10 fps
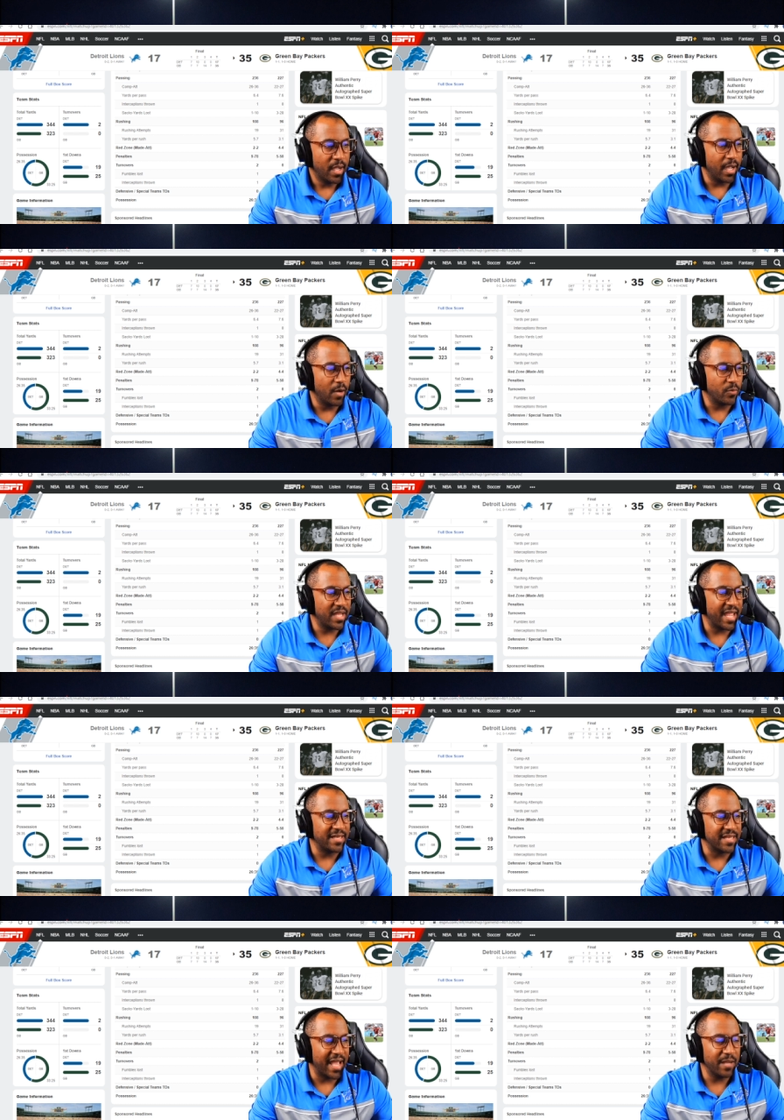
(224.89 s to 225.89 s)
Uh, we
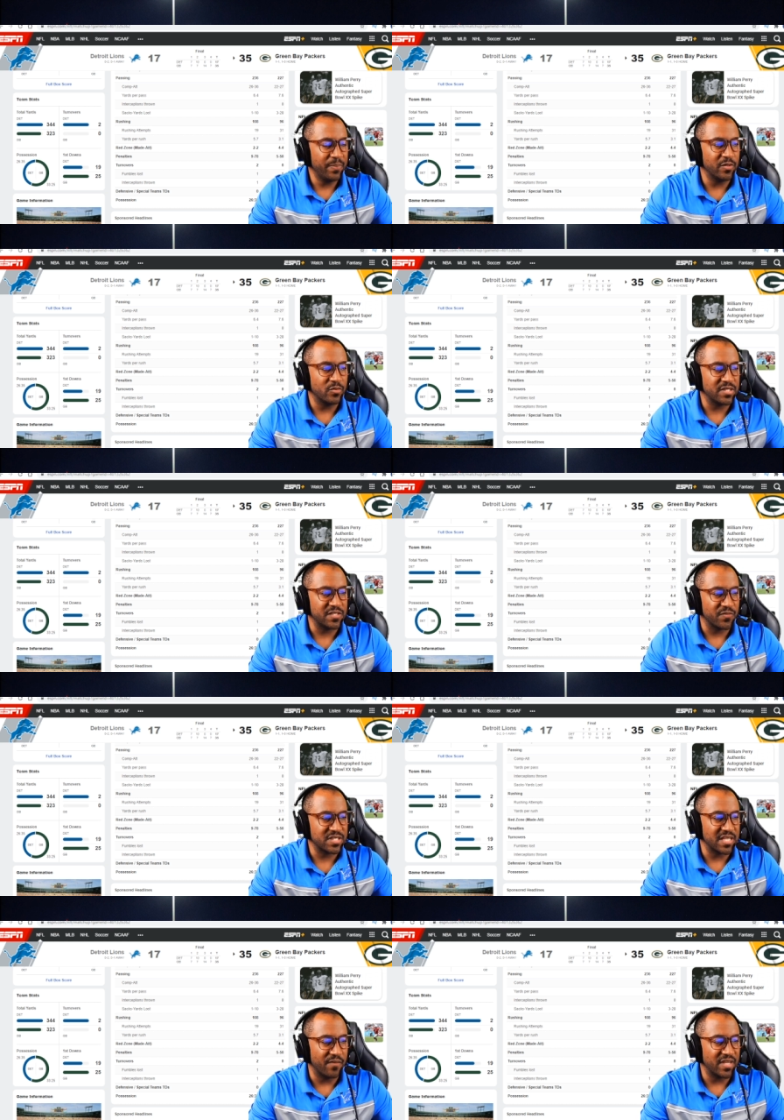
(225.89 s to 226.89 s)
had nine penalties
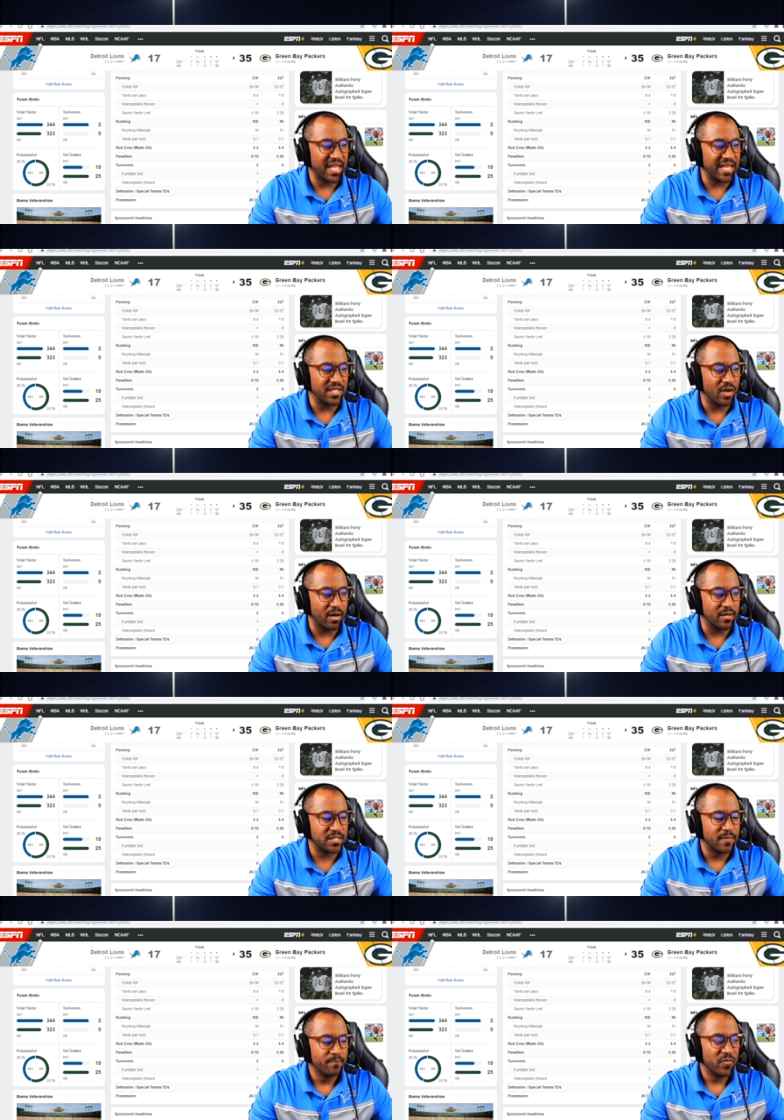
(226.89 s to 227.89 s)
for 78
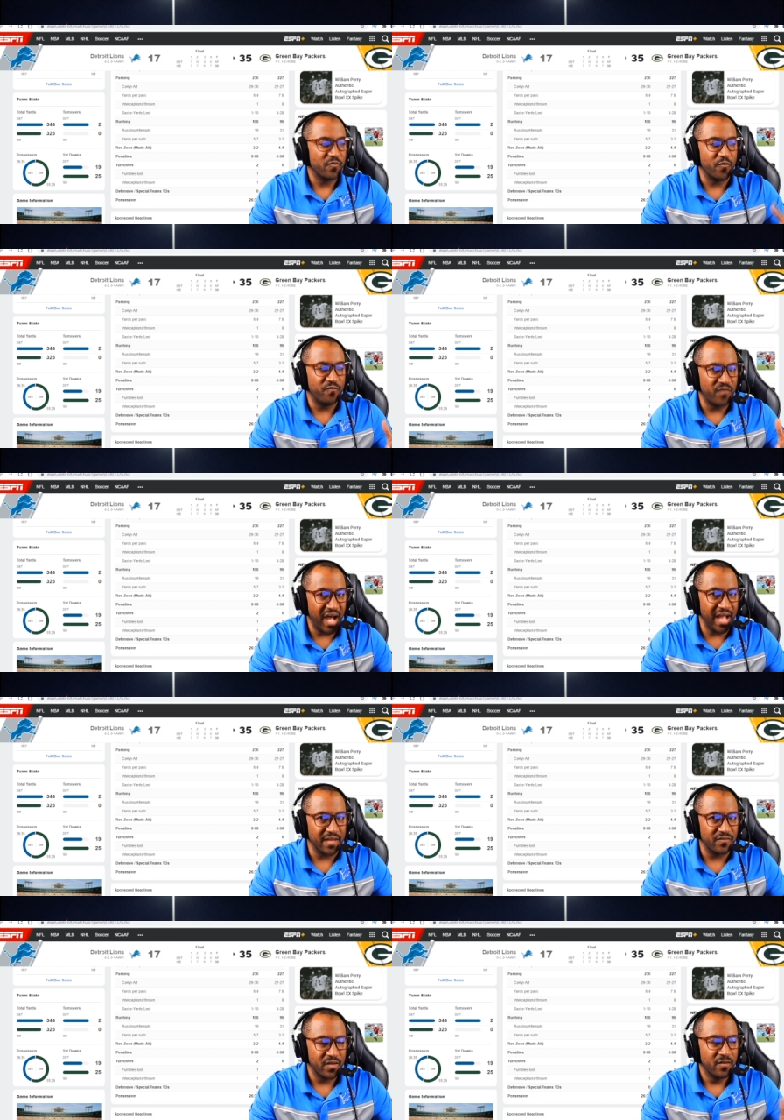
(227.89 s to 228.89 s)
yards for
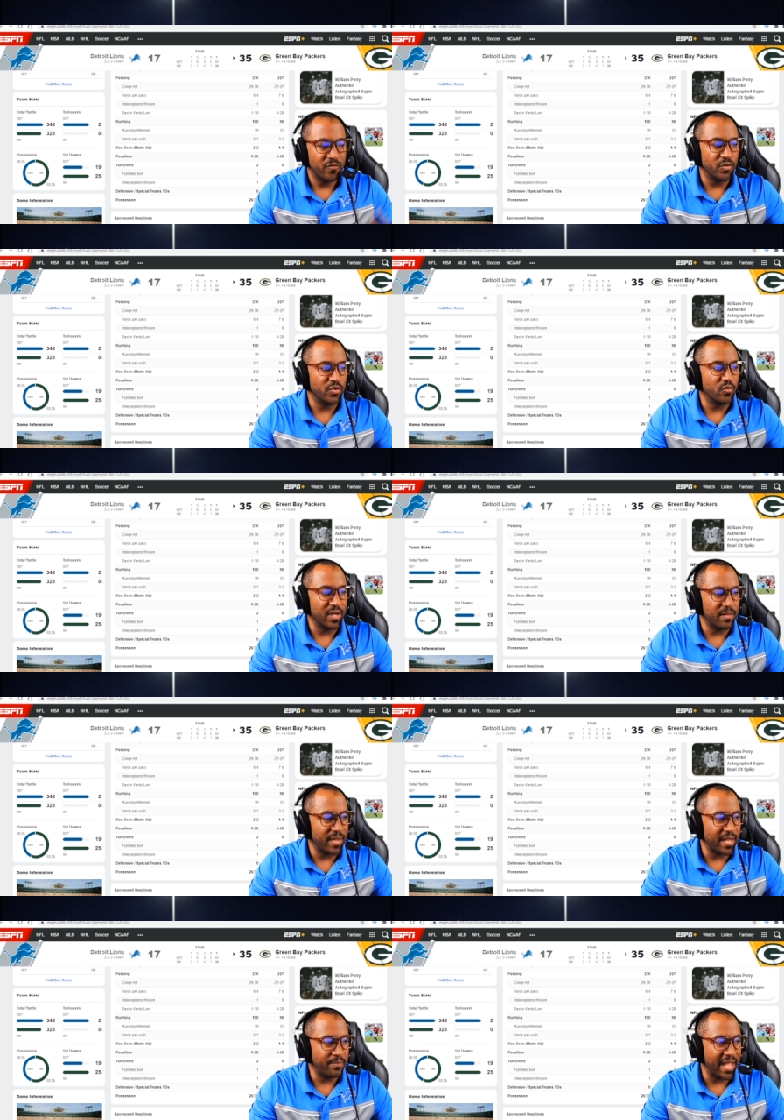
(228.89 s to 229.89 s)
five for the
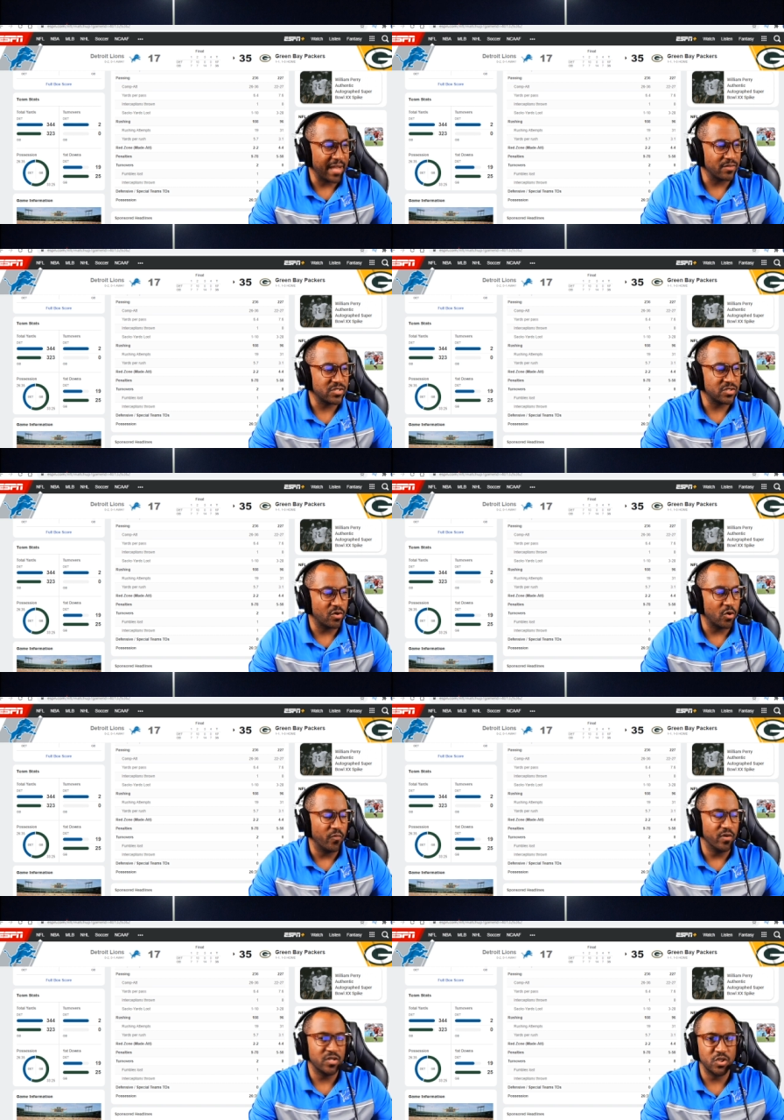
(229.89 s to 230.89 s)
Green Bay Packers.
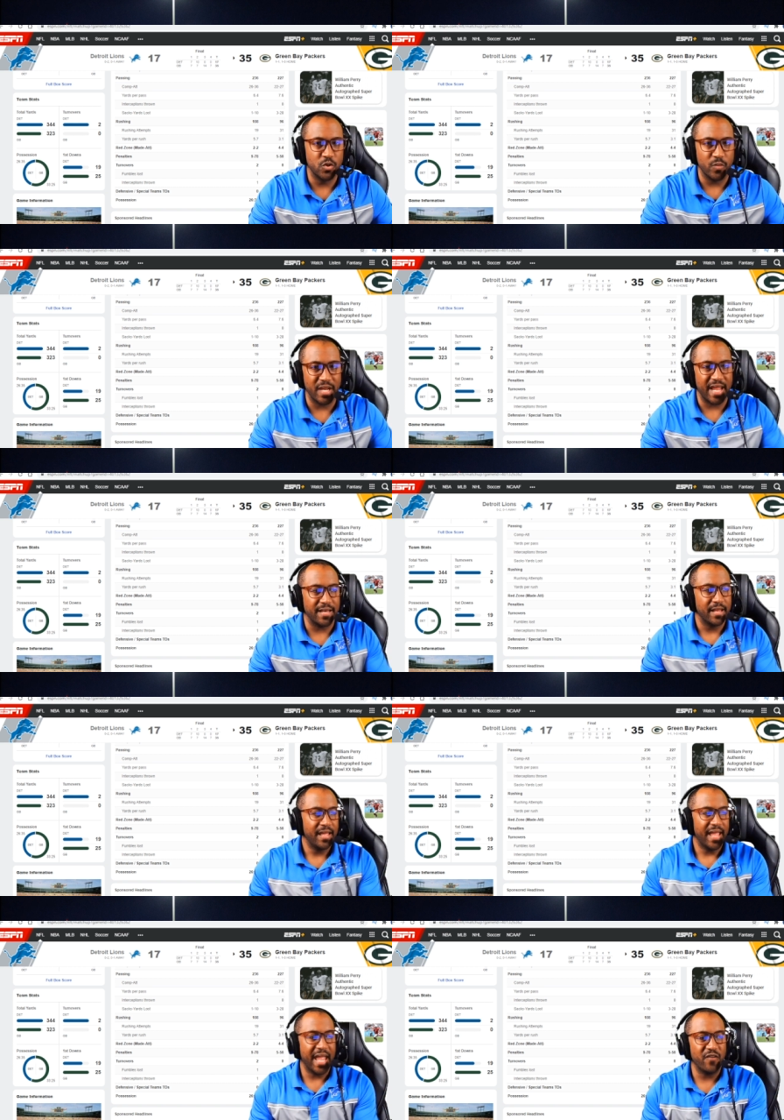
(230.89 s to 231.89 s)
Turnover two, we had
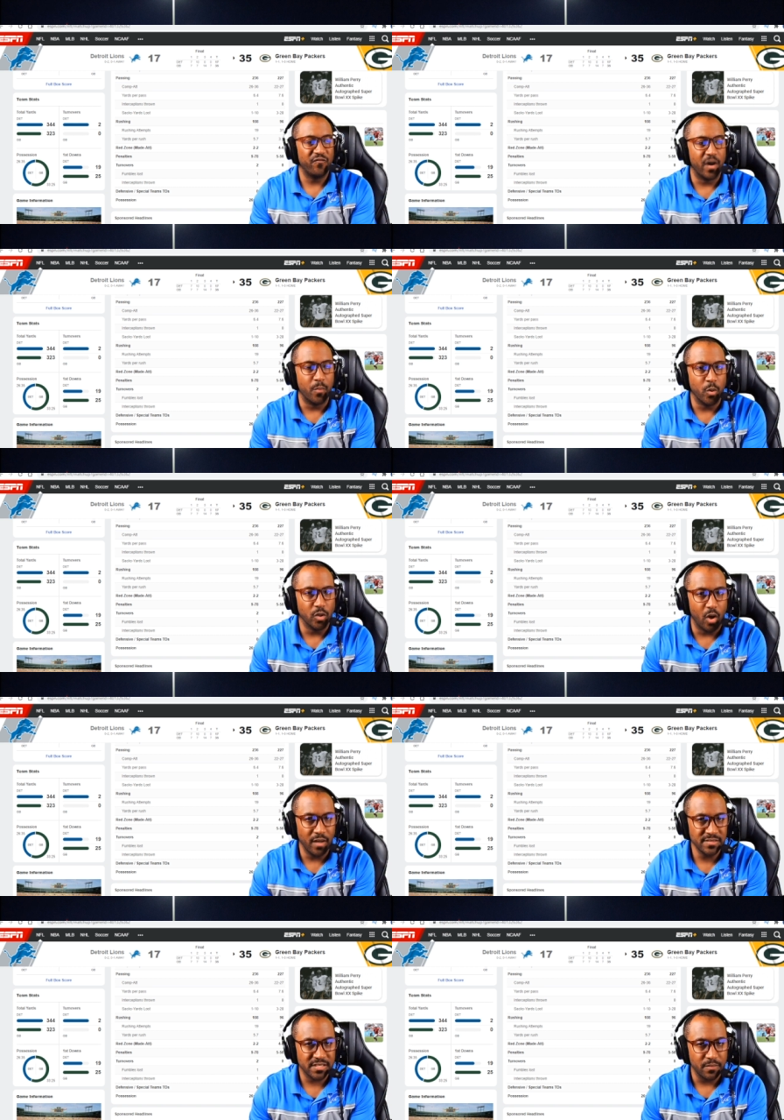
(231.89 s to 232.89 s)
a fumble
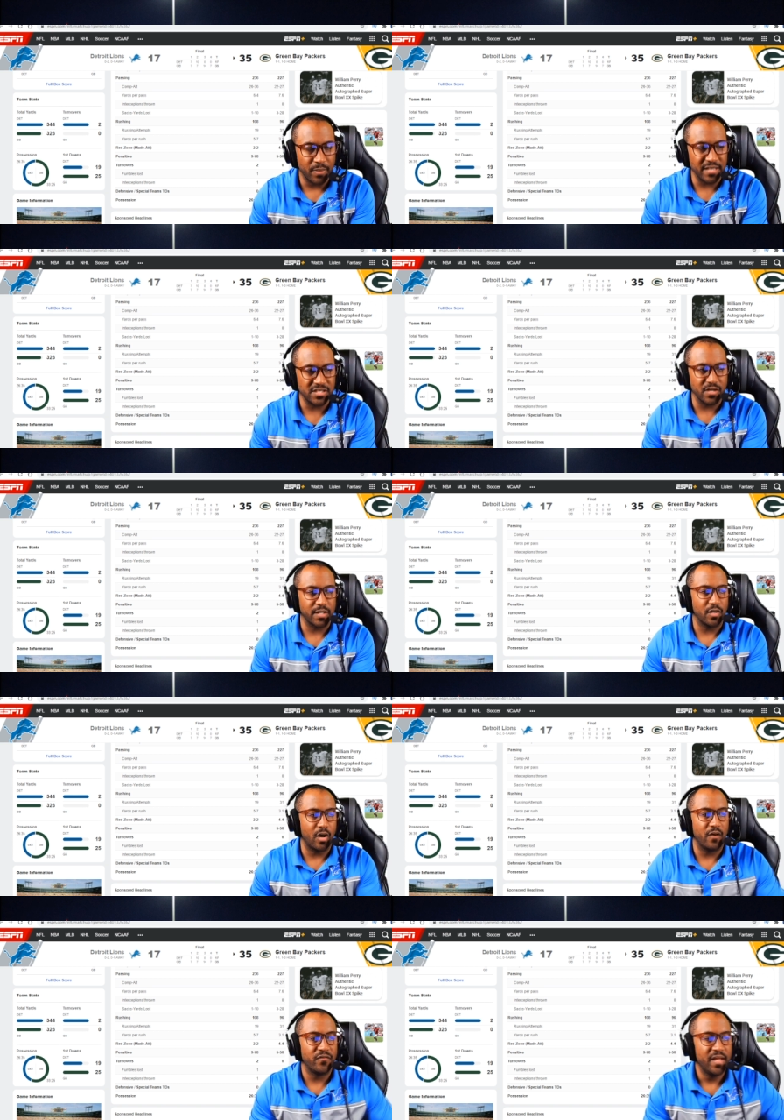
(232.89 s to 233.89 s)
lost by Jared
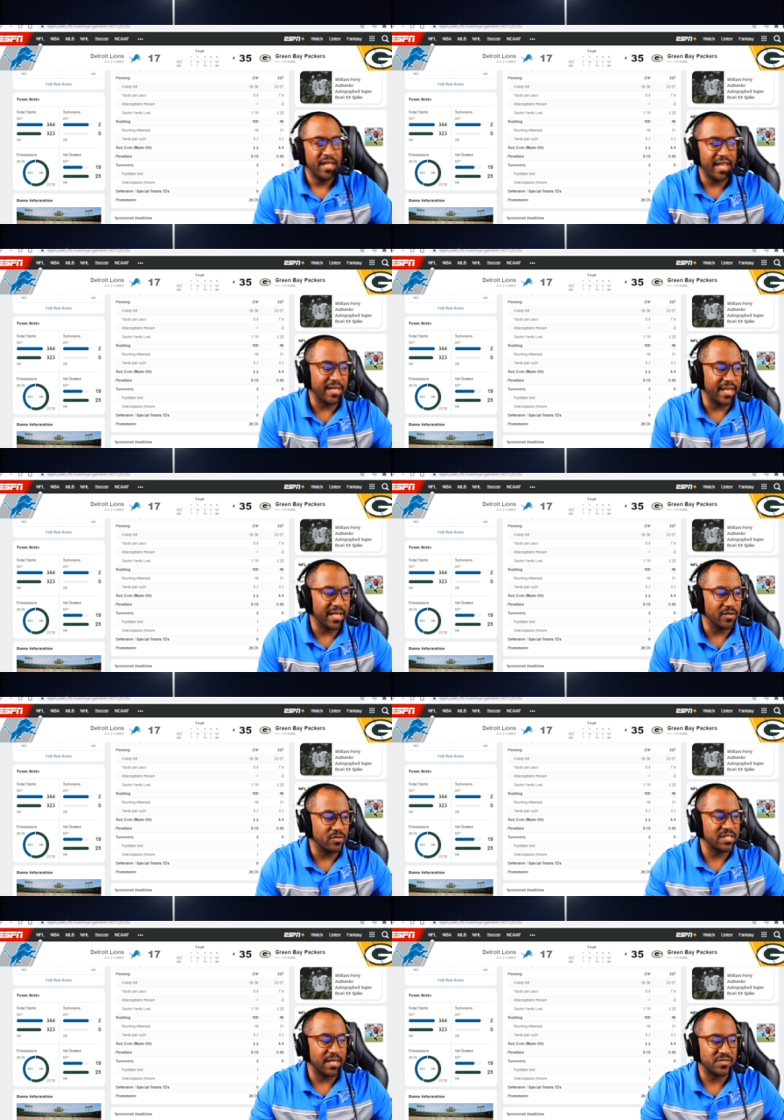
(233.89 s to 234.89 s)
Goff and an
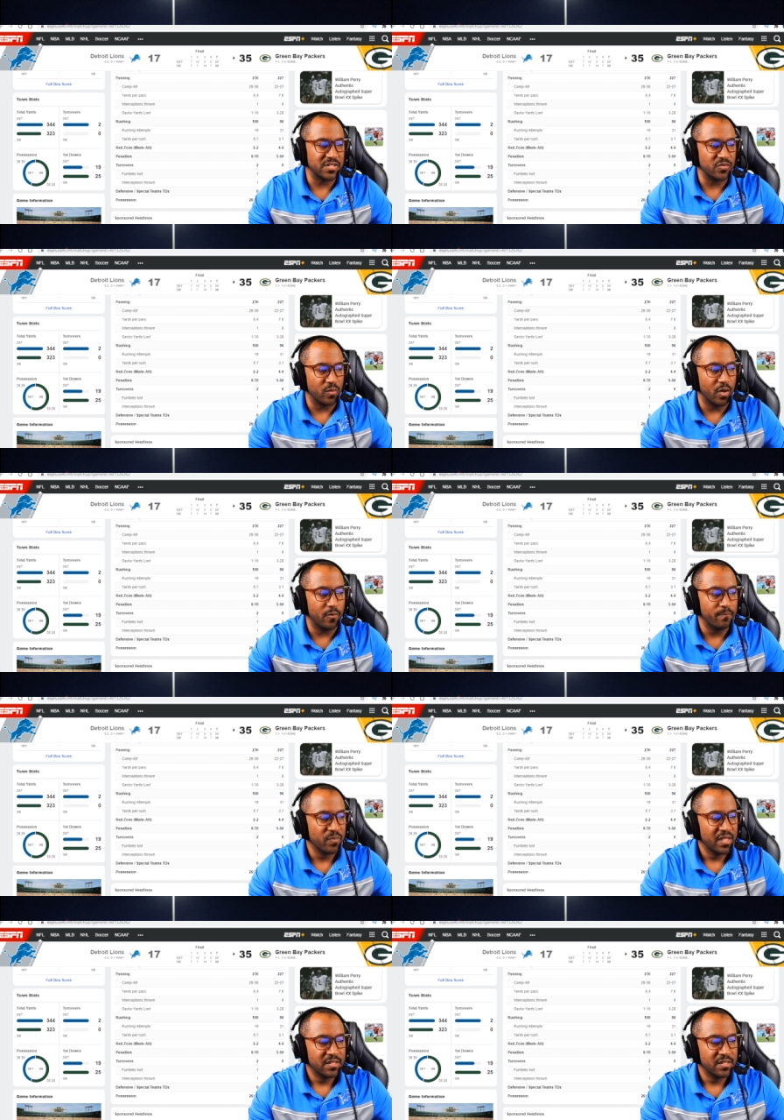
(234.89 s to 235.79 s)
interception thrown.